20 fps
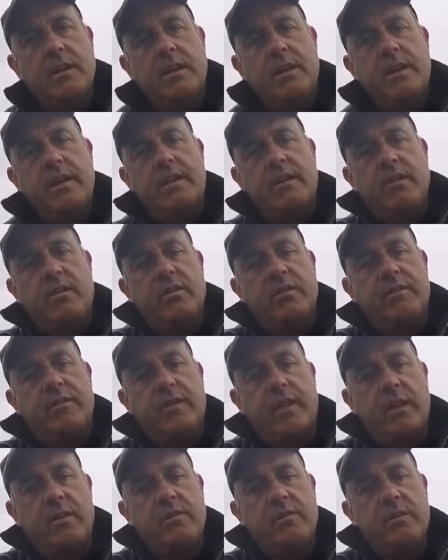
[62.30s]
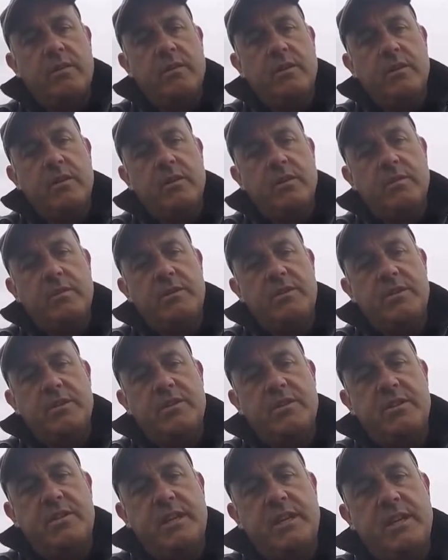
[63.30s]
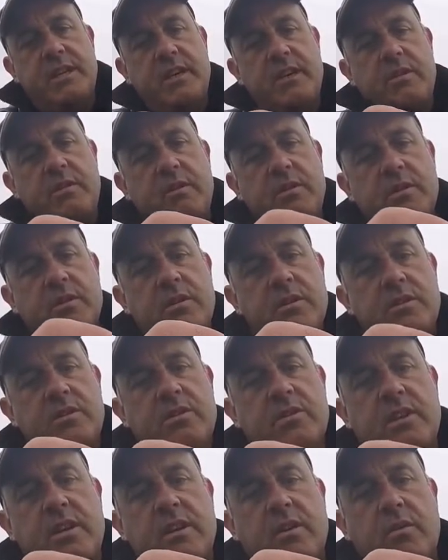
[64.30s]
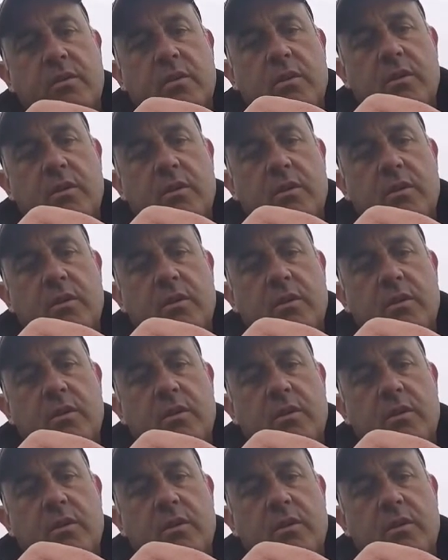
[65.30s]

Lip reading: inline float, which is a Dino steel.